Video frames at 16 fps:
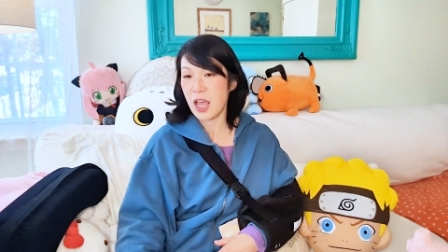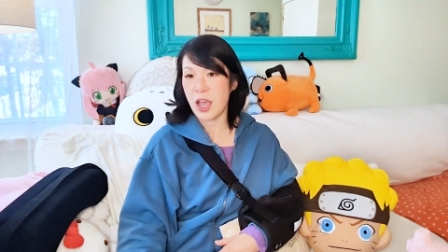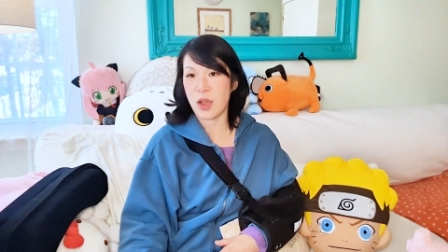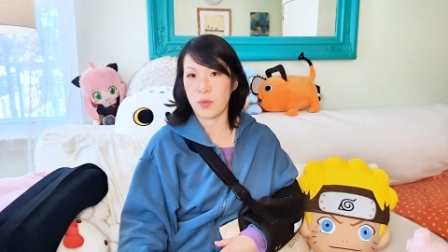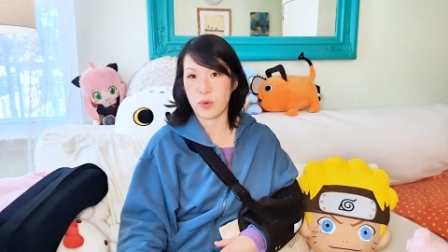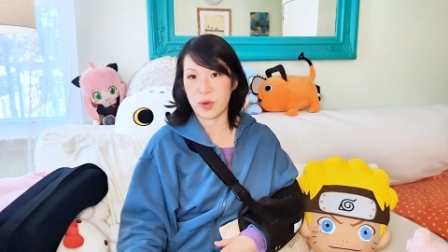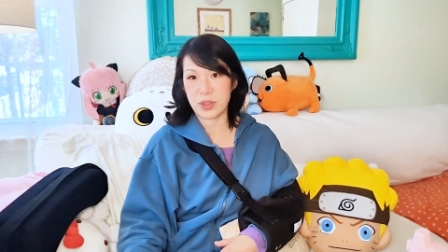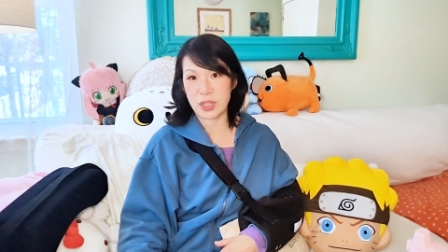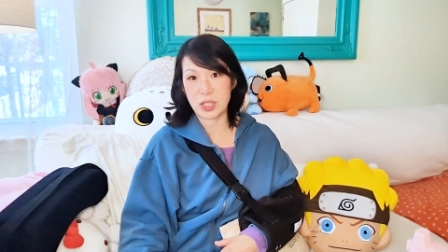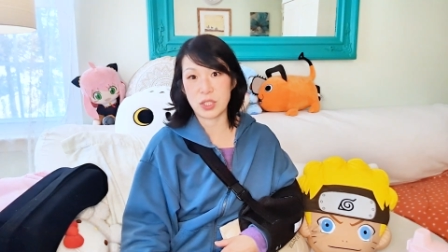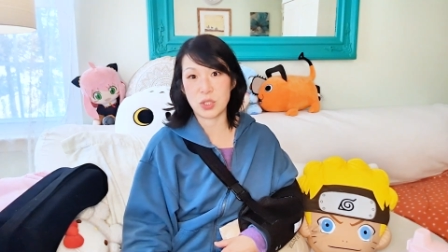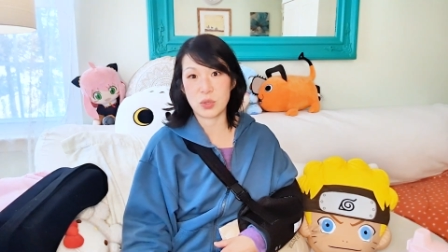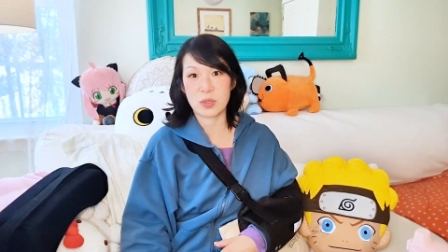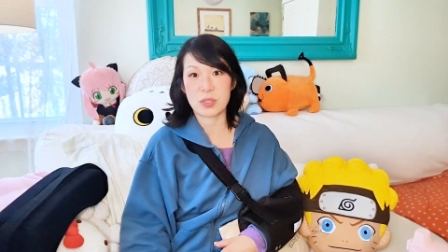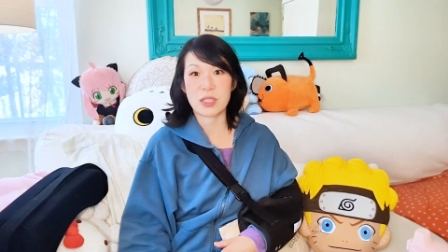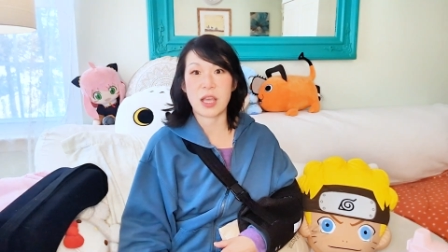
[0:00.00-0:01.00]
and what they
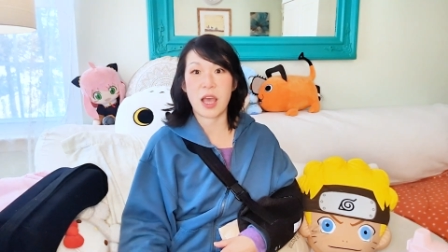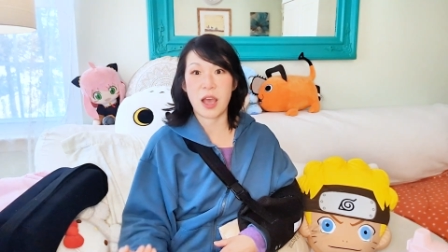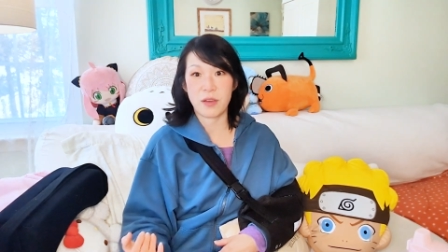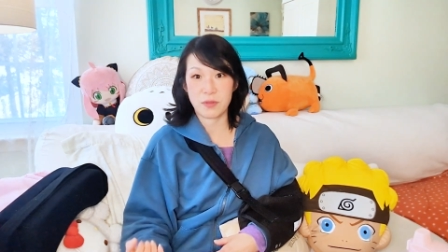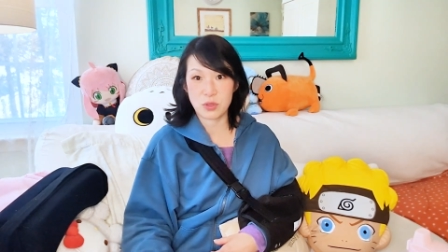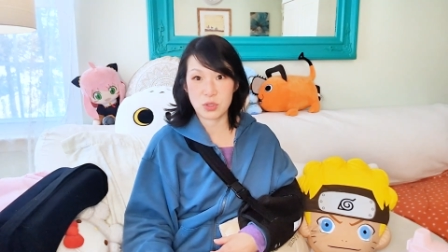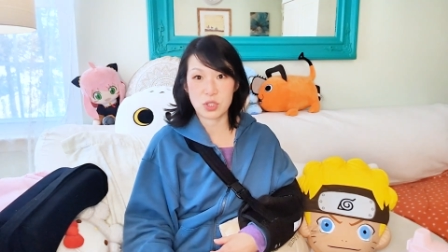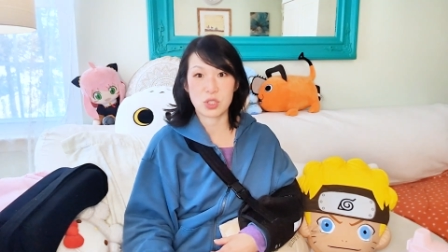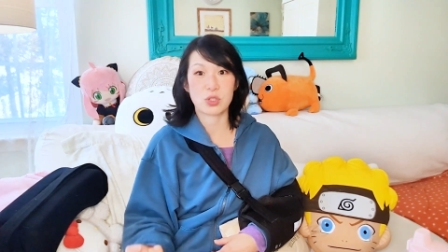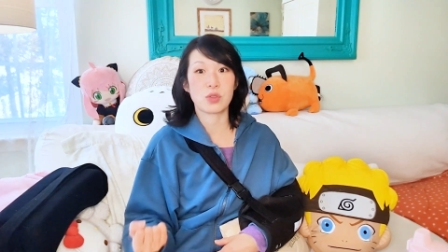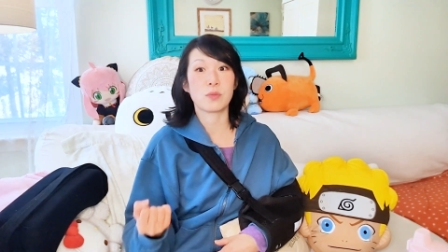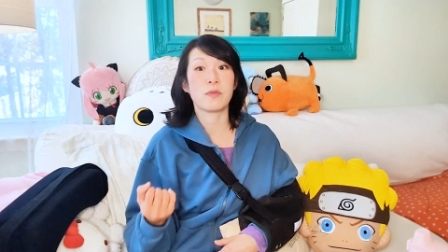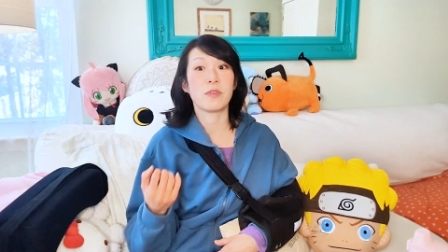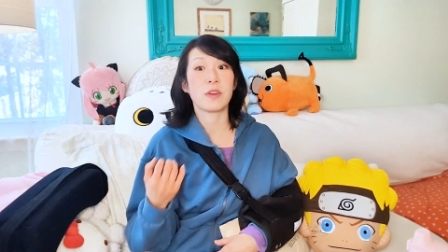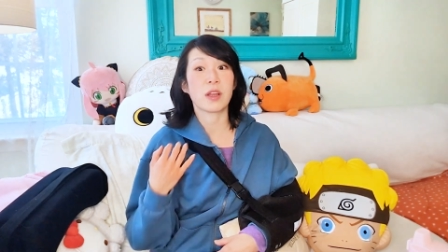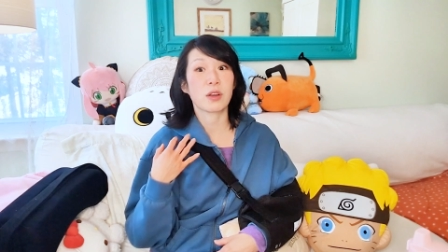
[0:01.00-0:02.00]
do is they have you just do
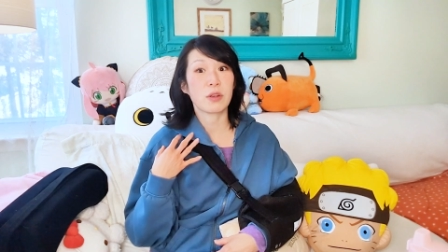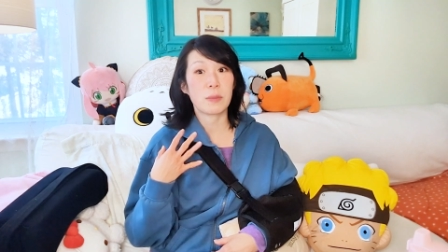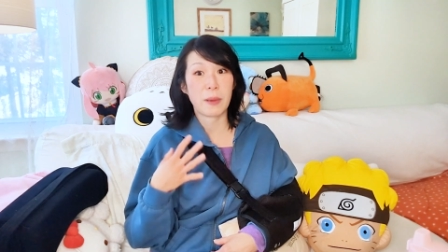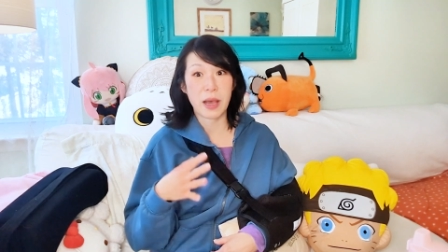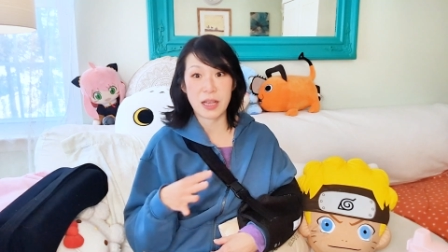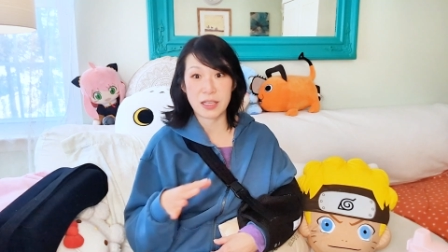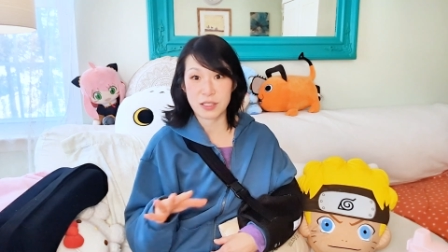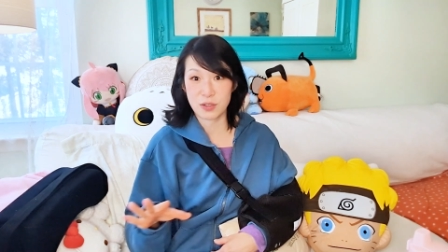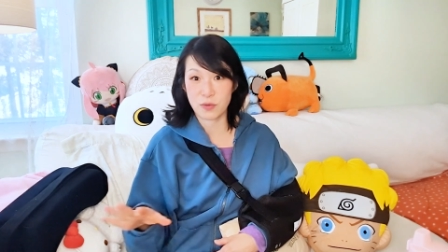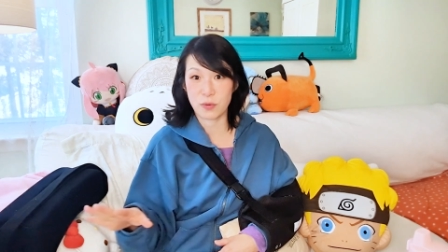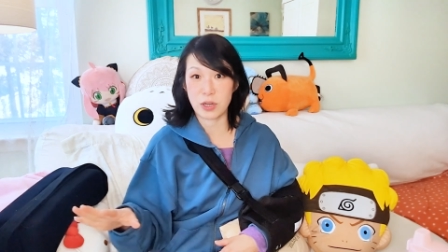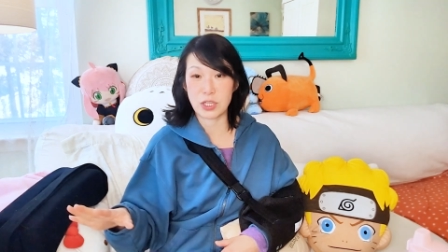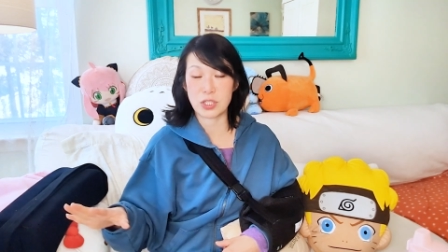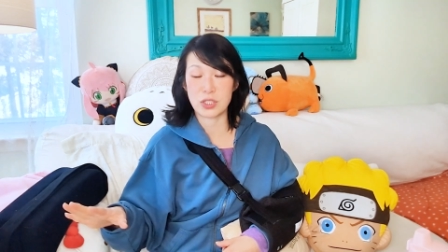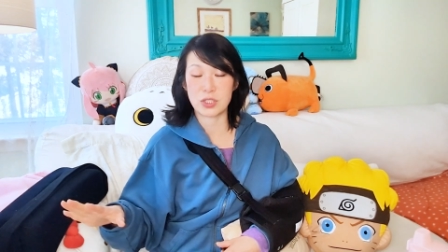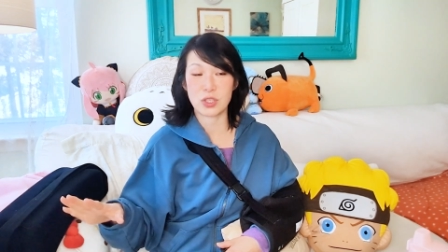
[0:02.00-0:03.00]
very passive
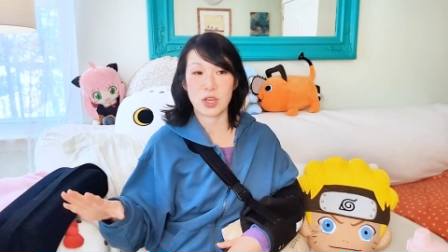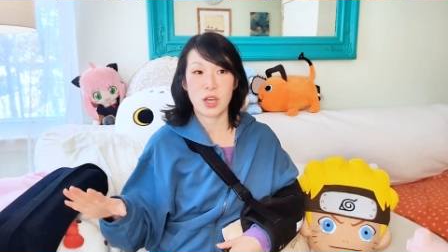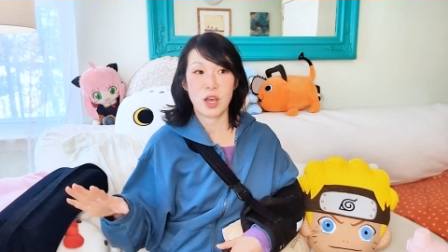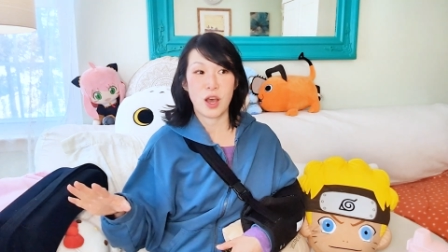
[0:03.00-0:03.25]
range